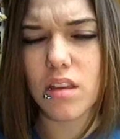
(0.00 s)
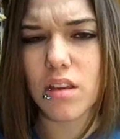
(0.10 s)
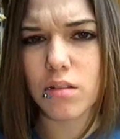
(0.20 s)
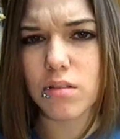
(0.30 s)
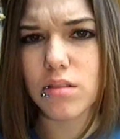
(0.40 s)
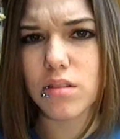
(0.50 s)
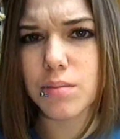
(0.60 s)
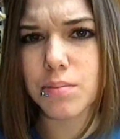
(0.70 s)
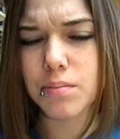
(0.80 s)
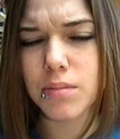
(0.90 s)
Ew.
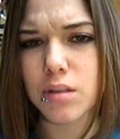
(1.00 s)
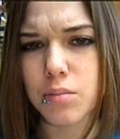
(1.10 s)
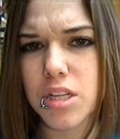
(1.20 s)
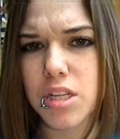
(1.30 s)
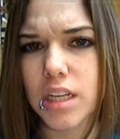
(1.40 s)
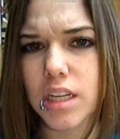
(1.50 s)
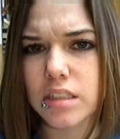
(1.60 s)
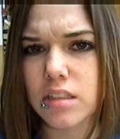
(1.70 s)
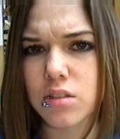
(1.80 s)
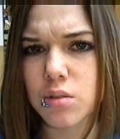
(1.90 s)
I'm gonna pretend I
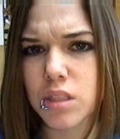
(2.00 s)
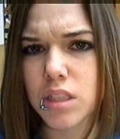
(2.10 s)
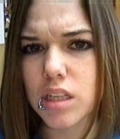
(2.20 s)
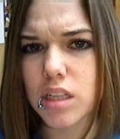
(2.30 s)
didn't just read